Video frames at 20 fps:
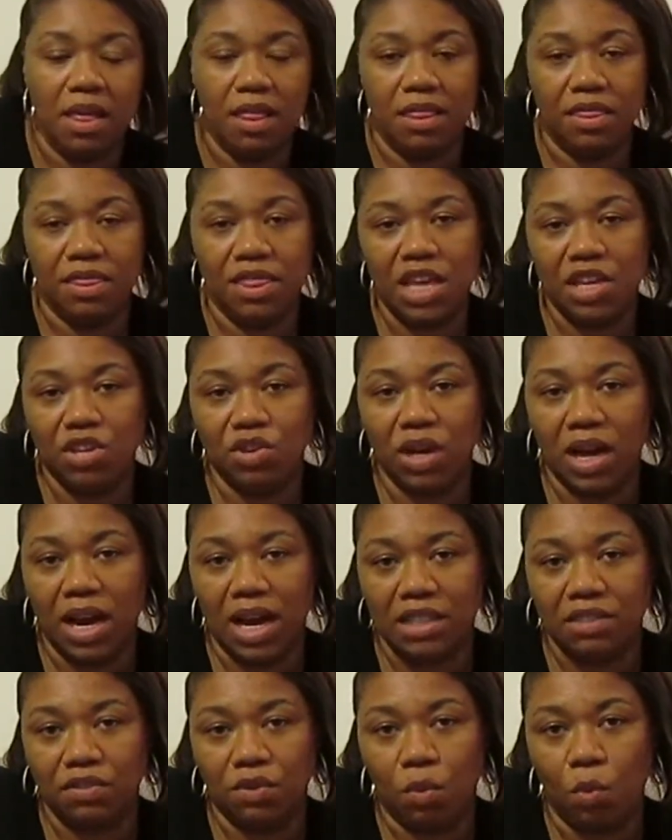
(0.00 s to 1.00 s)
Thank you
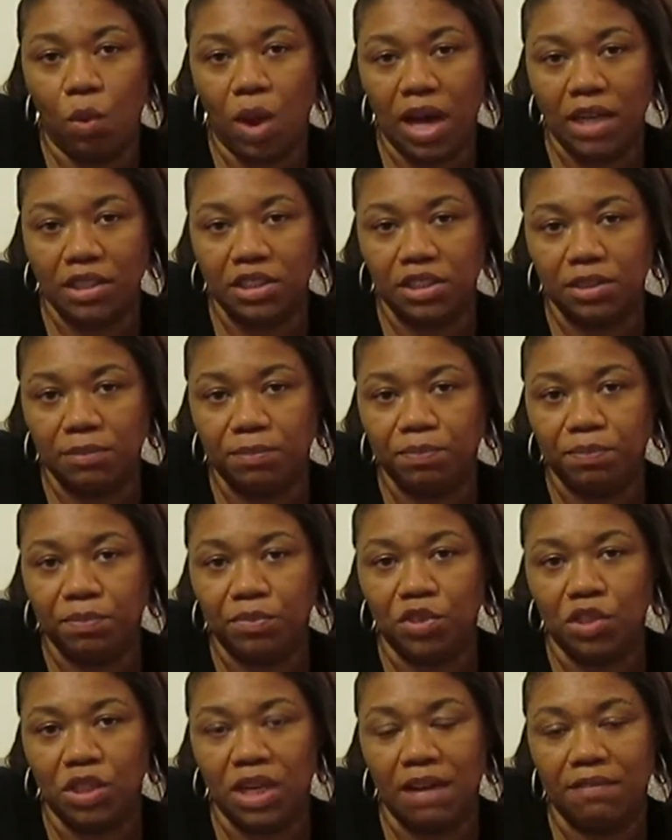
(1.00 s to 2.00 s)
guys for watching.
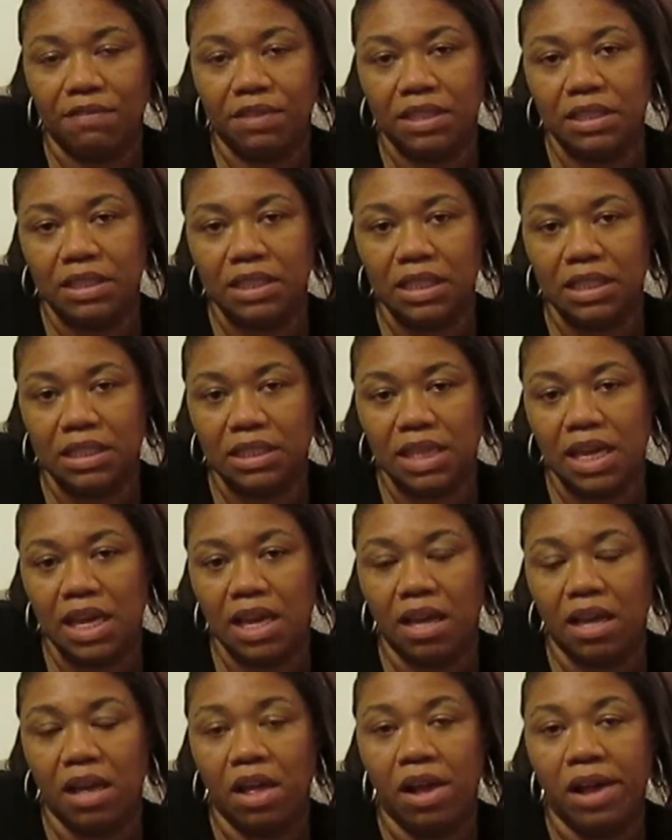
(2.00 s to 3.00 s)
Do not forget to hit
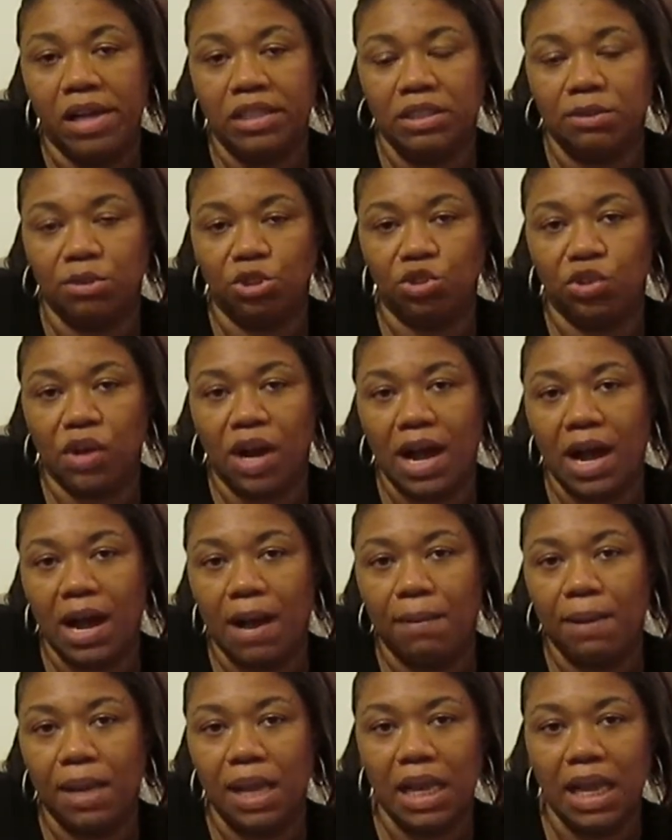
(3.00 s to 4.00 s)
that
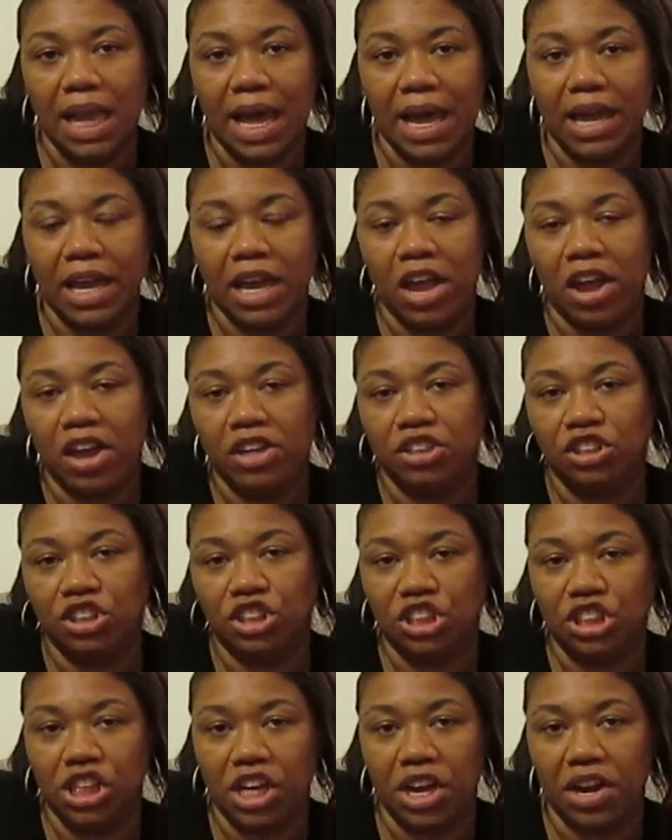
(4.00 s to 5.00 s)
subscribe, like,
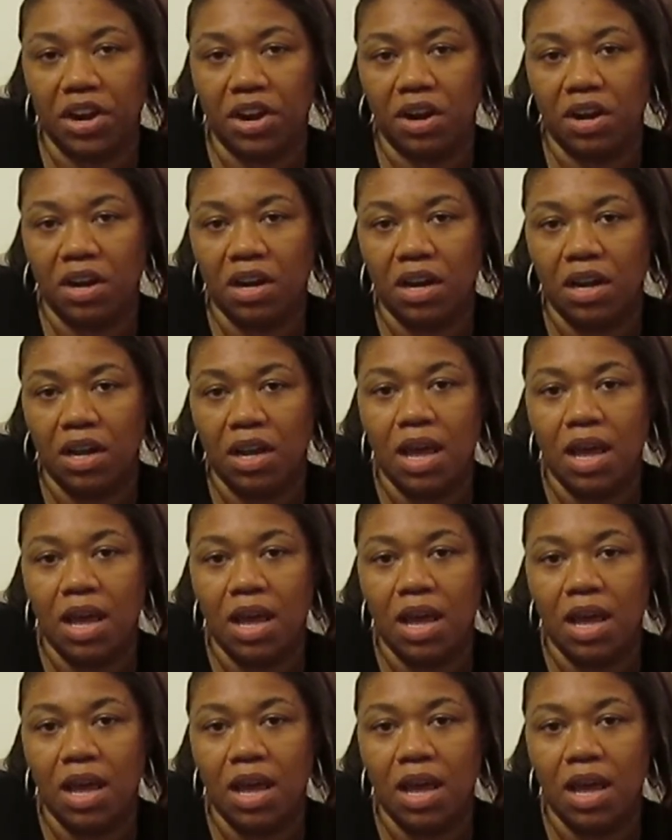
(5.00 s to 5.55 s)
share,